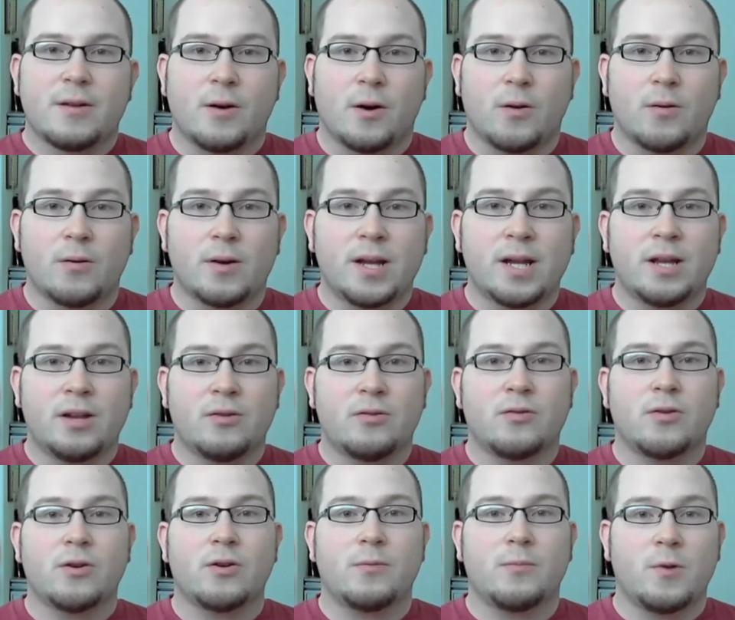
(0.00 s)
Owning
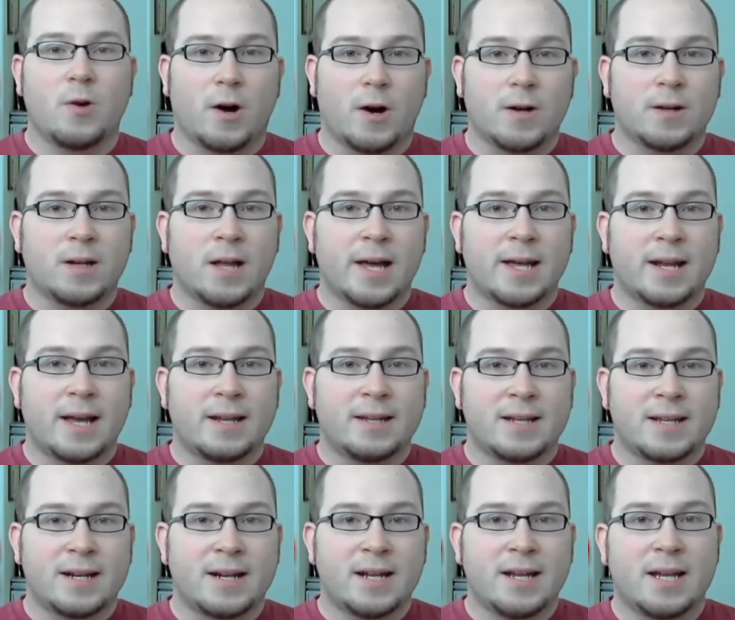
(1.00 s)
your online
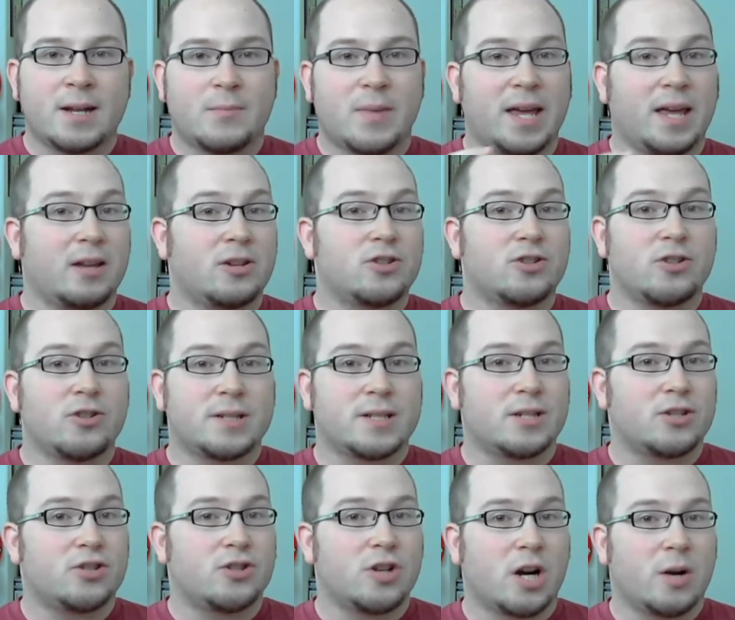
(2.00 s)
identity and making sure it's
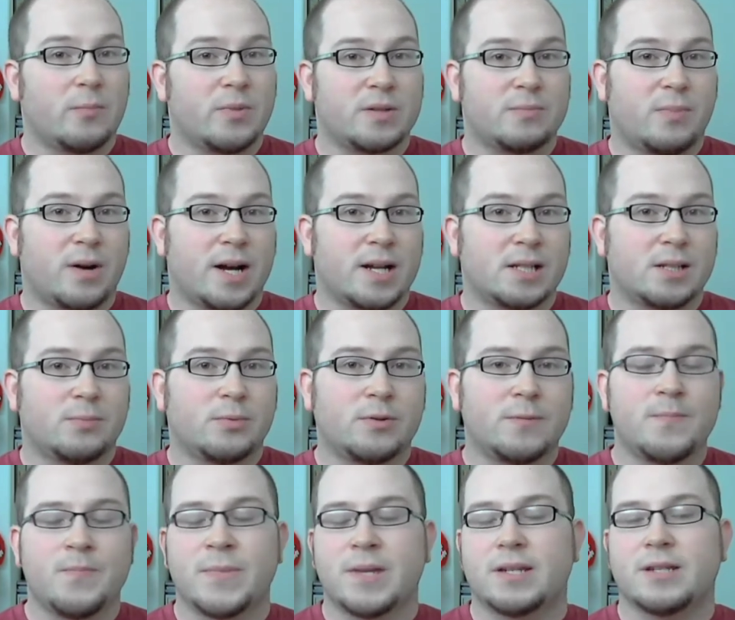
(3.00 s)
as sharp as possible
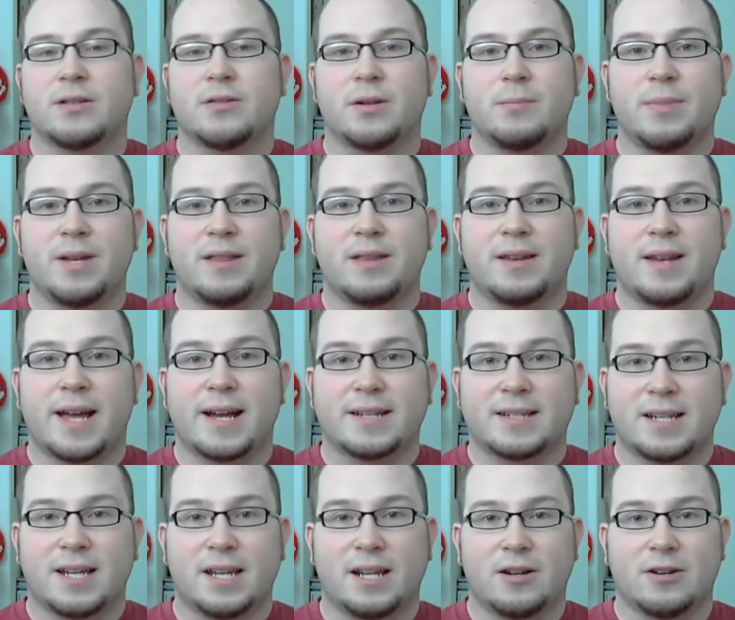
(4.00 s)
is going to be the
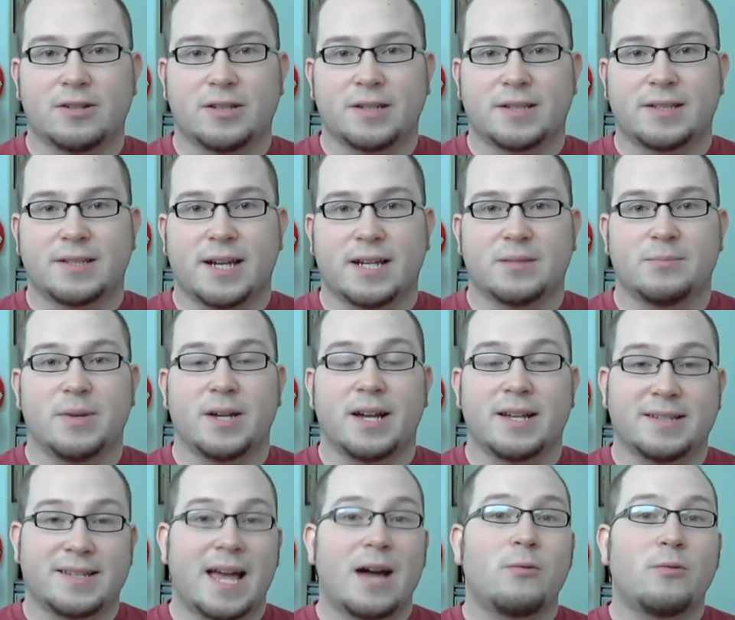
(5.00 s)
next key to your success
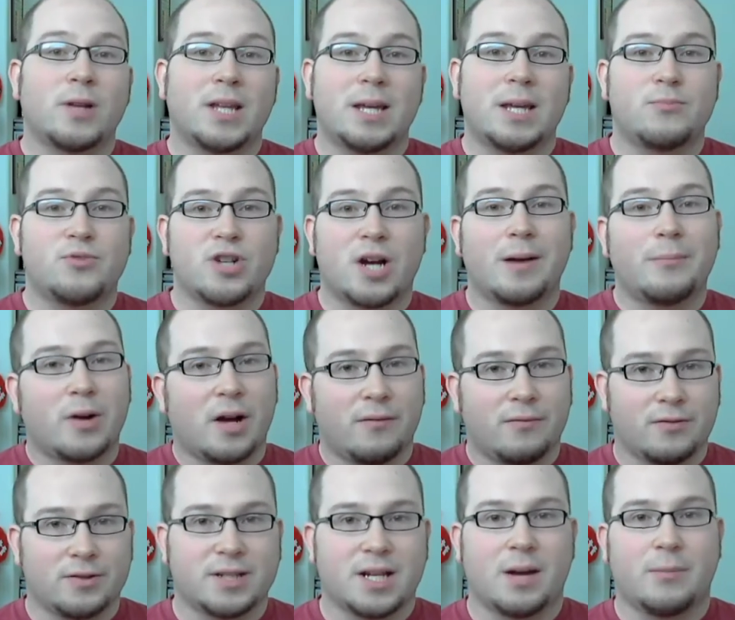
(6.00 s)
because that will keep job
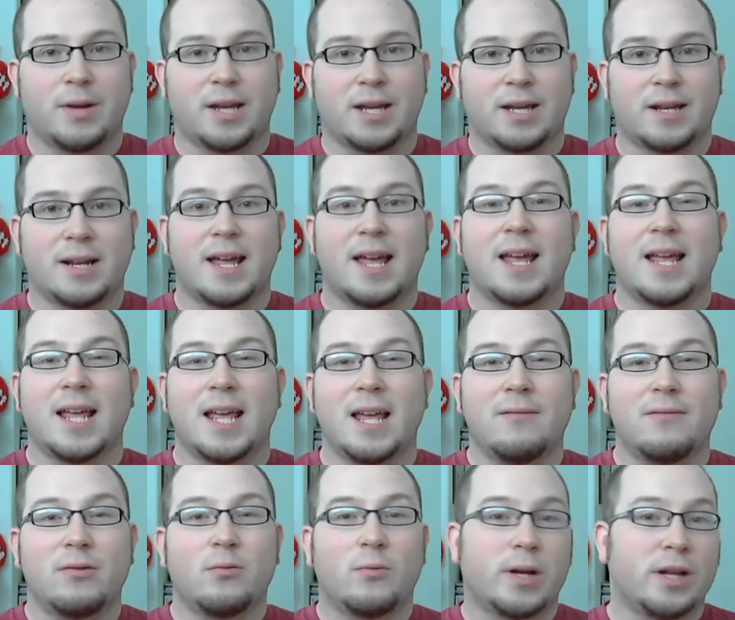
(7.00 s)
offers coming in
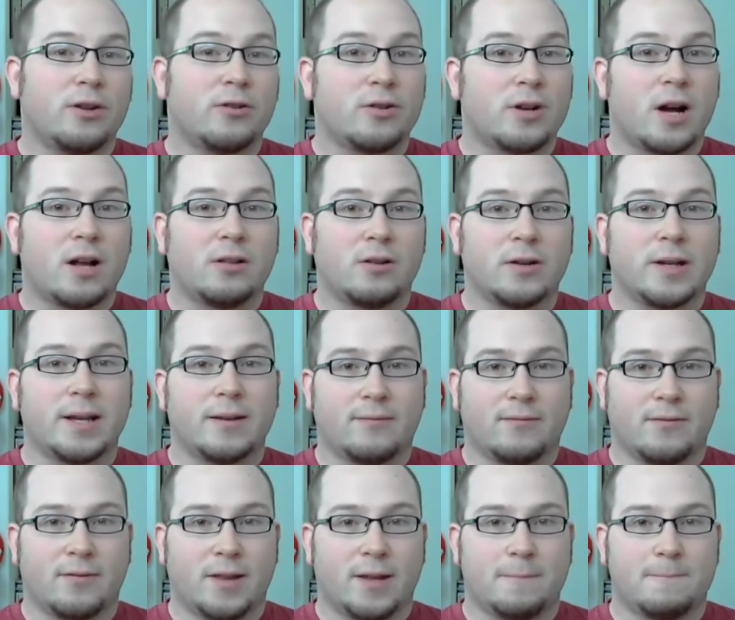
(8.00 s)
even when you're not looking
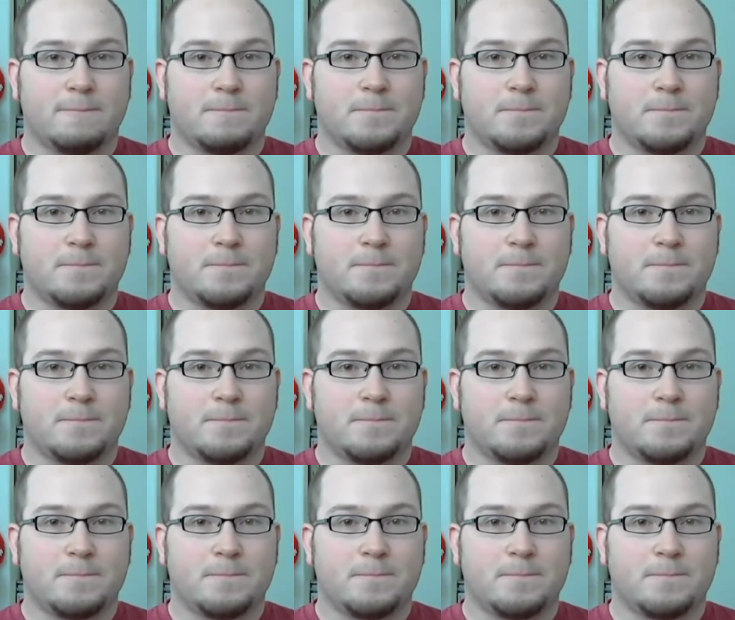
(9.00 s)
for them.